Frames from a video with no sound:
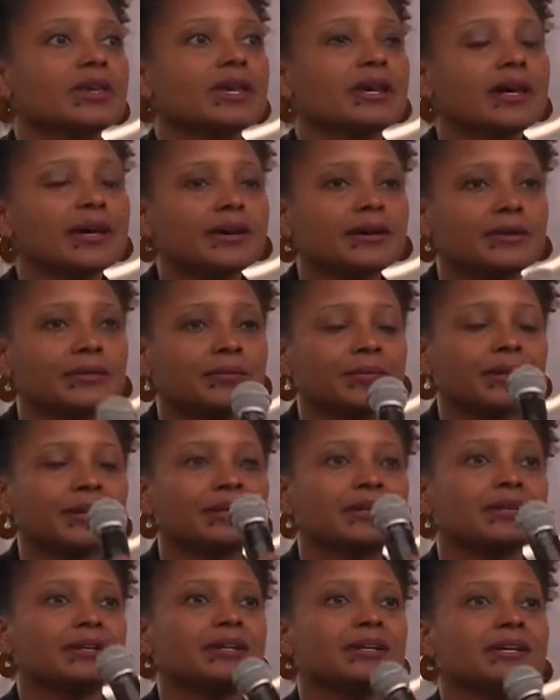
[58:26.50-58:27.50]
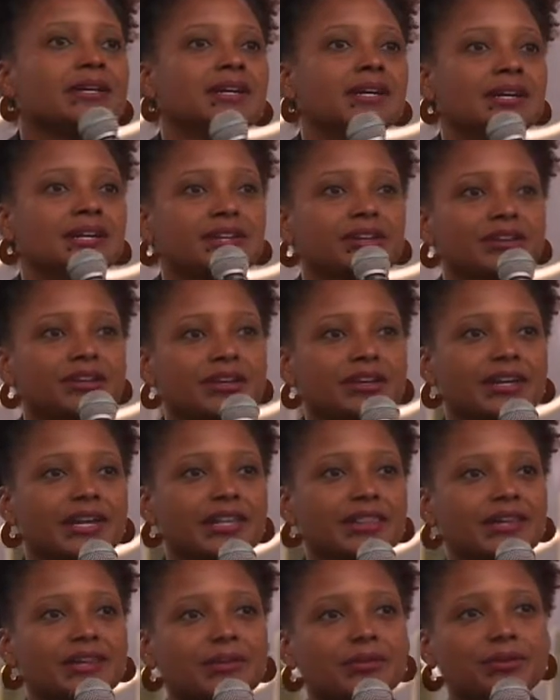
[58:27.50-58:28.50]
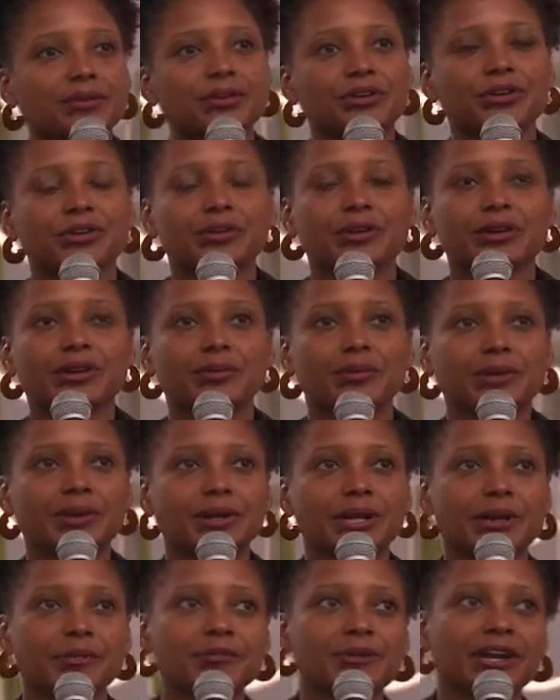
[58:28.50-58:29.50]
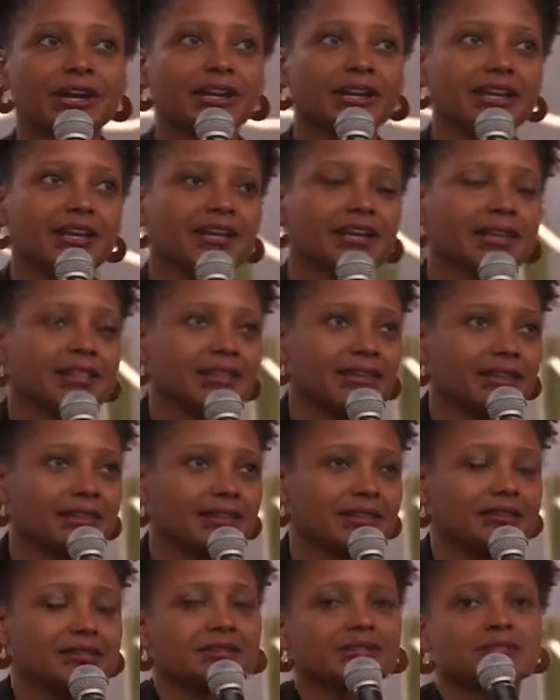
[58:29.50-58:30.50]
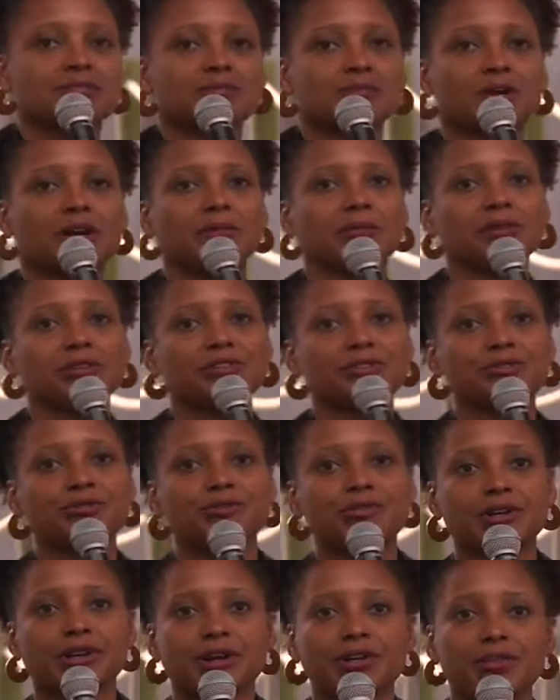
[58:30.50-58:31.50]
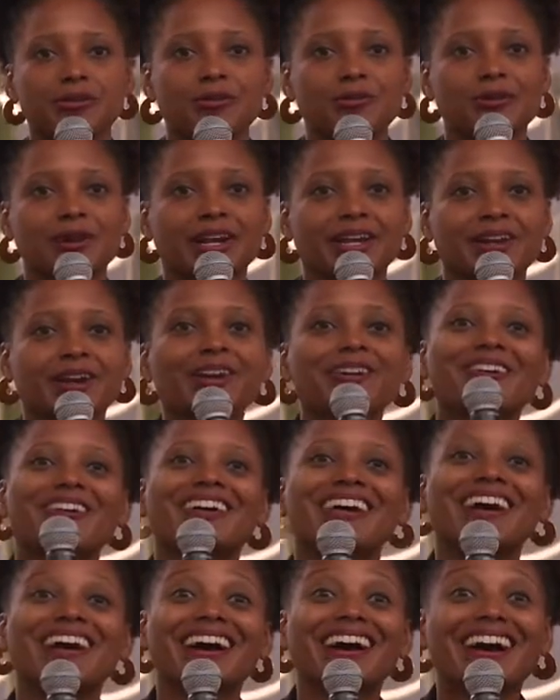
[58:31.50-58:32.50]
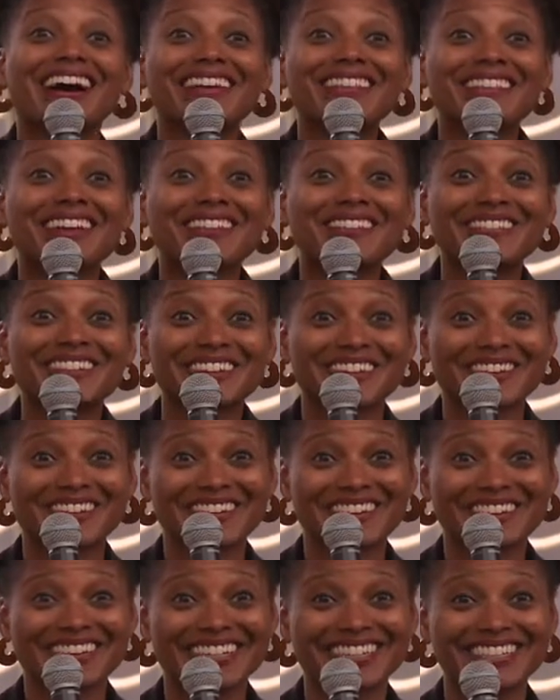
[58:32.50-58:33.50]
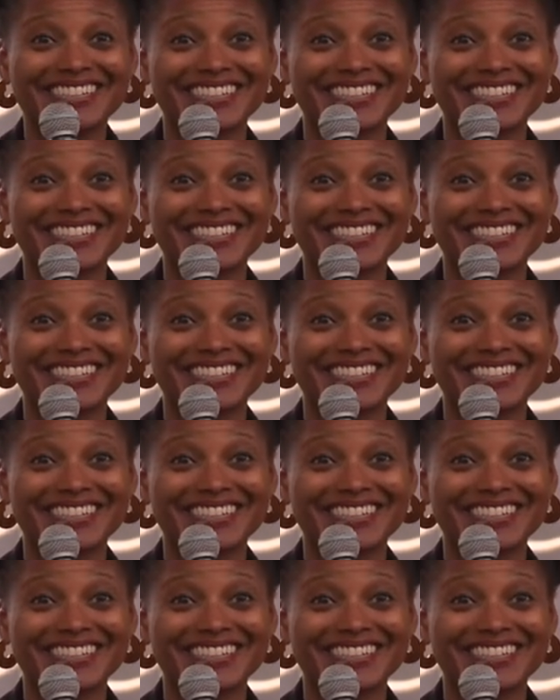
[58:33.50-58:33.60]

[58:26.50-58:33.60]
I think when I'm writing, and I think this is probably true for other writers, oh, I love you.